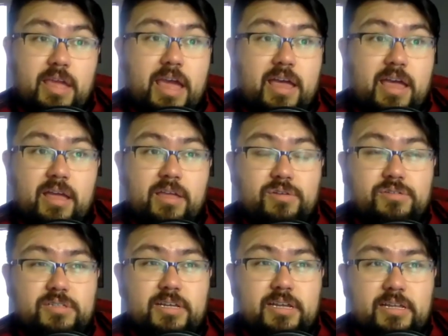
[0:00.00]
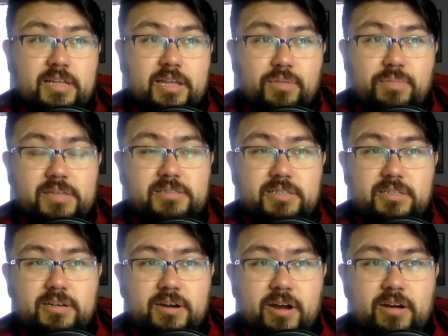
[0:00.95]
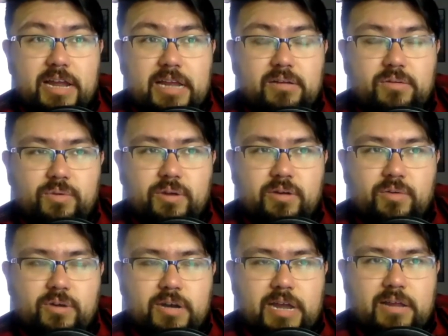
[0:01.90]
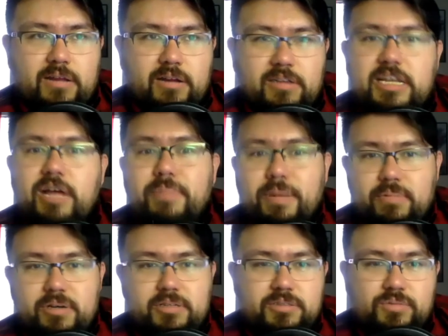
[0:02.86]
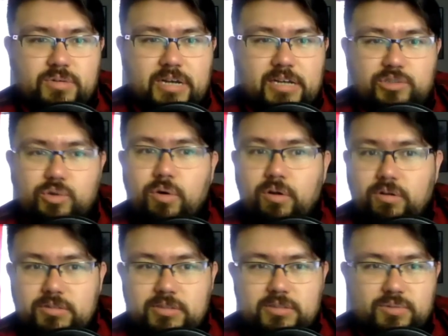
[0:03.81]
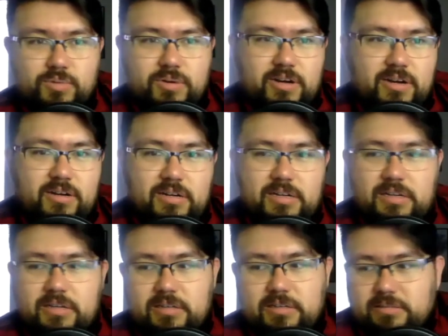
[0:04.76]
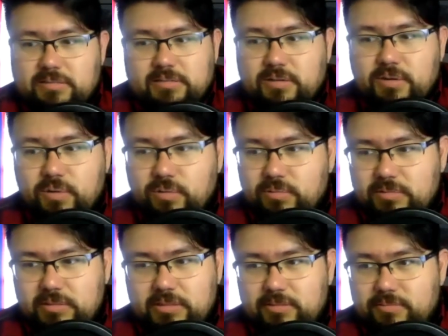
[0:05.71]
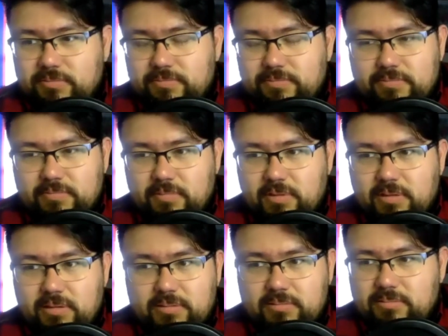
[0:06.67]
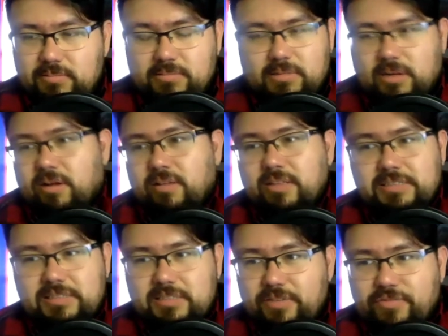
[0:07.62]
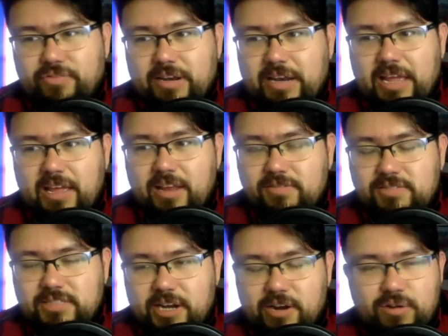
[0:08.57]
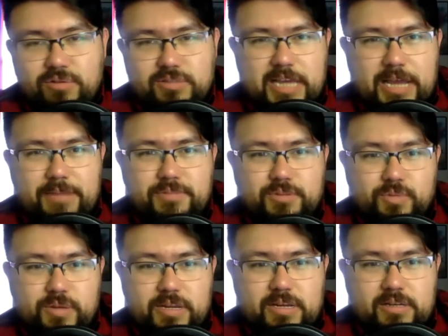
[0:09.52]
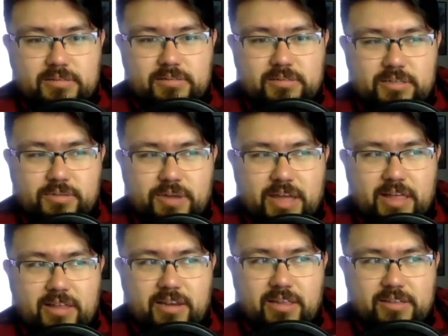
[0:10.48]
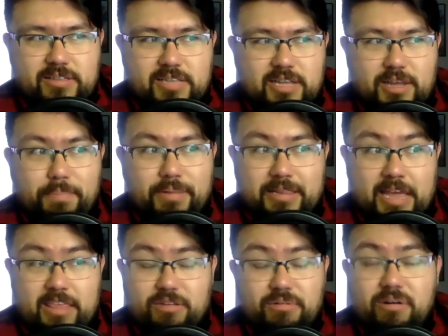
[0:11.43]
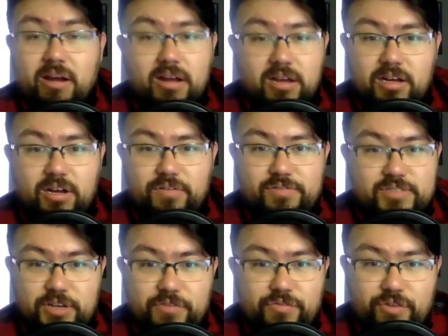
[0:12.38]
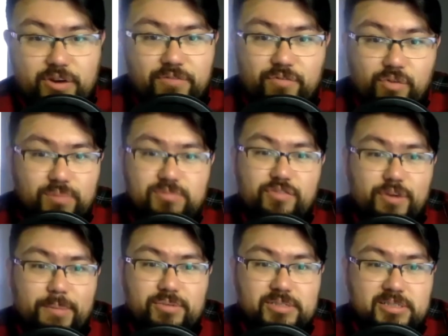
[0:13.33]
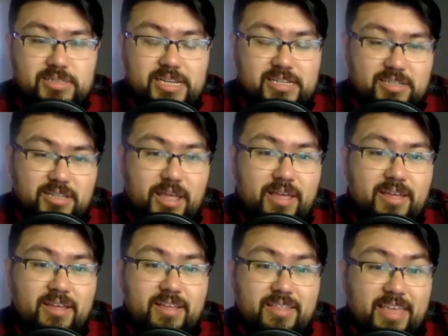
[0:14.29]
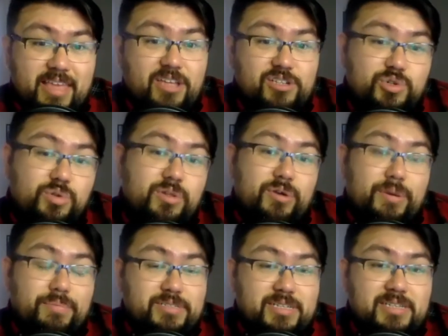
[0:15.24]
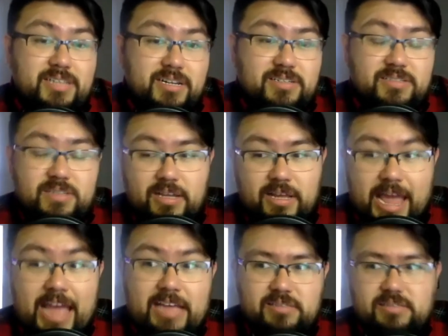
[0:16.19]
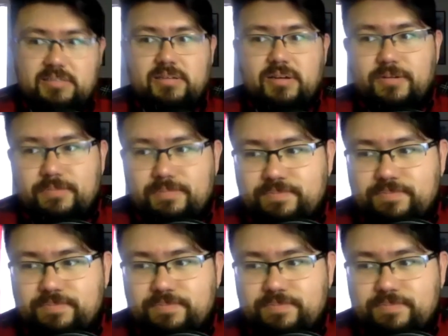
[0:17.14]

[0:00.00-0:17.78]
usually, like you mentioned, there are like we're or like cartel members. We're like cholos. We're you know um all these different negative stereotypes when in reality there's like a plethora of different forms of representation that they can truly represent to us as um